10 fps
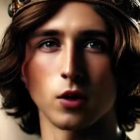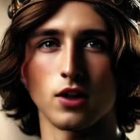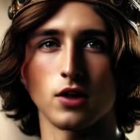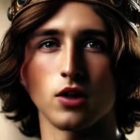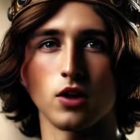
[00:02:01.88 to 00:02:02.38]
to
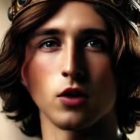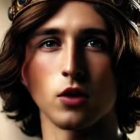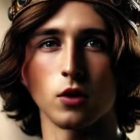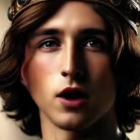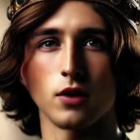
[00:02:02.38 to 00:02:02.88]
exert
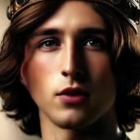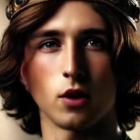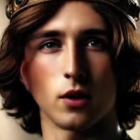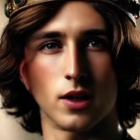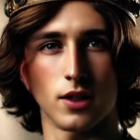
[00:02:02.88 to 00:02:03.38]
true
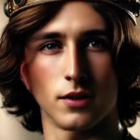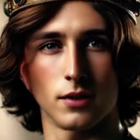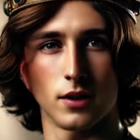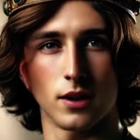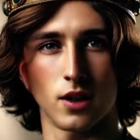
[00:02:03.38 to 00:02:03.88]
influence,
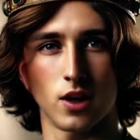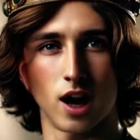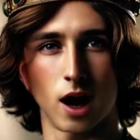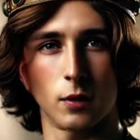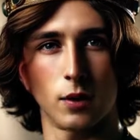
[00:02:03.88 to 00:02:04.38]
to
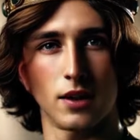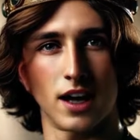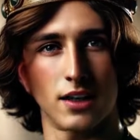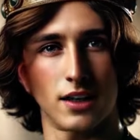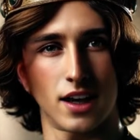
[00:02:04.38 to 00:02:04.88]
shape the
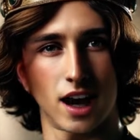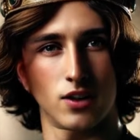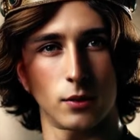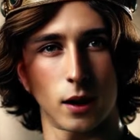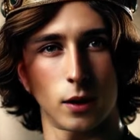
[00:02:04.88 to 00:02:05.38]
destiny
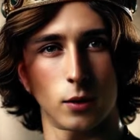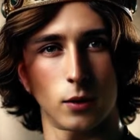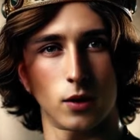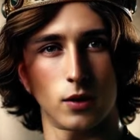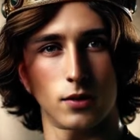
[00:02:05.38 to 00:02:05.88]
of my
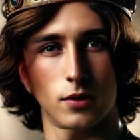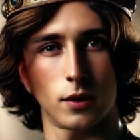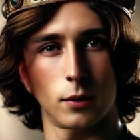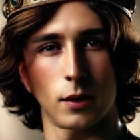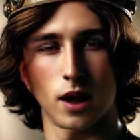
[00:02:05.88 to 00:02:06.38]
people.
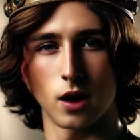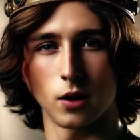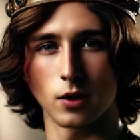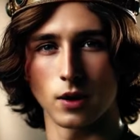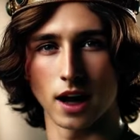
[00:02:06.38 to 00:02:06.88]
My
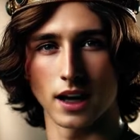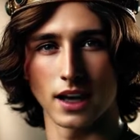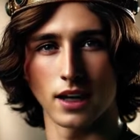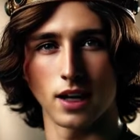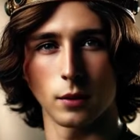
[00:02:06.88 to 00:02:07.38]
youth and
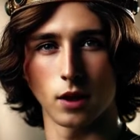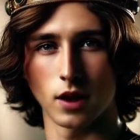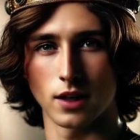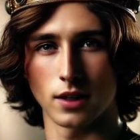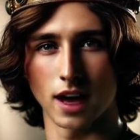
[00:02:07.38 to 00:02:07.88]

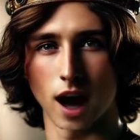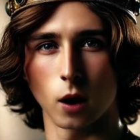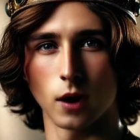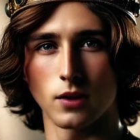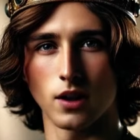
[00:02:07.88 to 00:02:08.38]
inexperience,
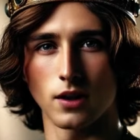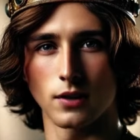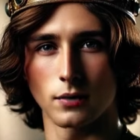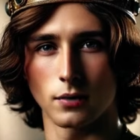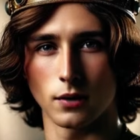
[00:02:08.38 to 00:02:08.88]
however,
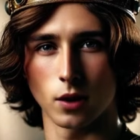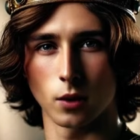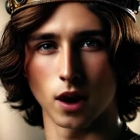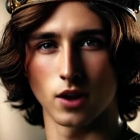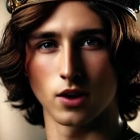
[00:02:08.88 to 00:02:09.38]

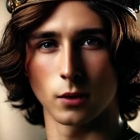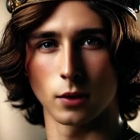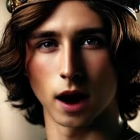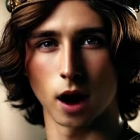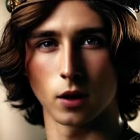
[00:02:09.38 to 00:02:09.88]
rendered me
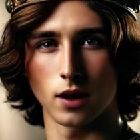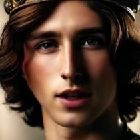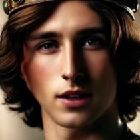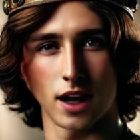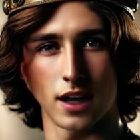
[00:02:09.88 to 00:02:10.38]

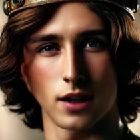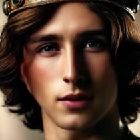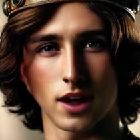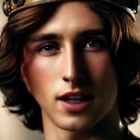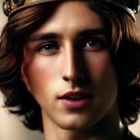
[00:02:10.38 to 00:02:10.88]
powerless in the
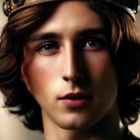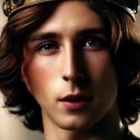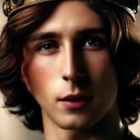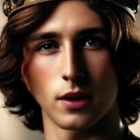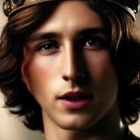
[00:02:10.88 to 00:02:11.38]
face of
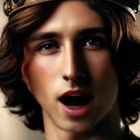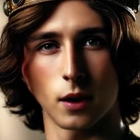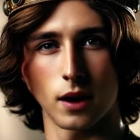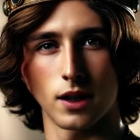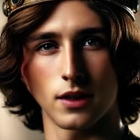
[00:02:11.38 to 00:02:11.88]
Pippin's
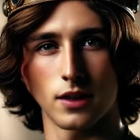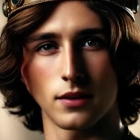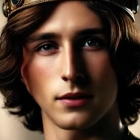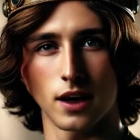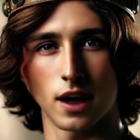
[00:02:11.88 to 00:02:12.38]
dominance.
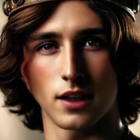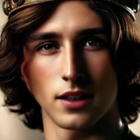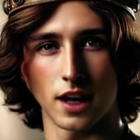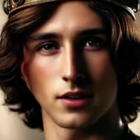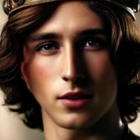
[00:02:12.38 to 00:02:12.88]
In
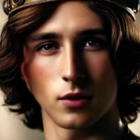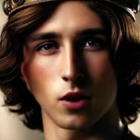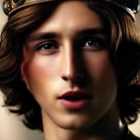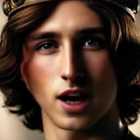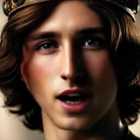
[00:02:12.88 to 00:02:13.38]

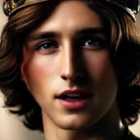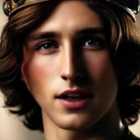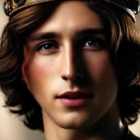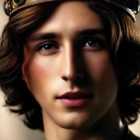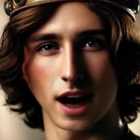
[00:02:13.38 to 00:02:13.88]

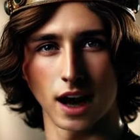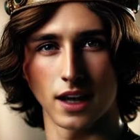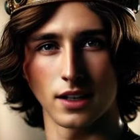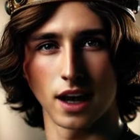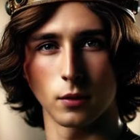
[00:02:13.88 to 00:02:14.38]
714,
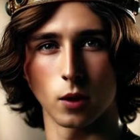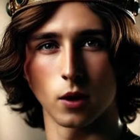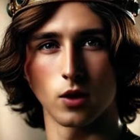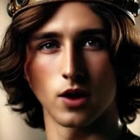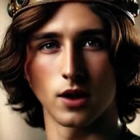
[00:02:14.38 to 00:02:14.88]
as I
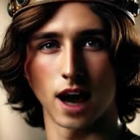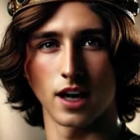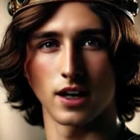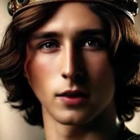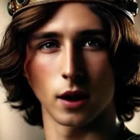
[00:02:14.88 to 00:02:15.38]
approached the
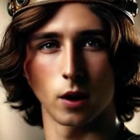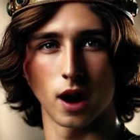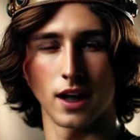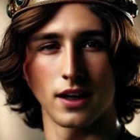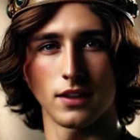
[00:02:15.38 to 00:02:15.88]
end of my
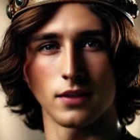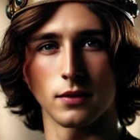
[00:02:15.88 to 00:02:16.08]
reign,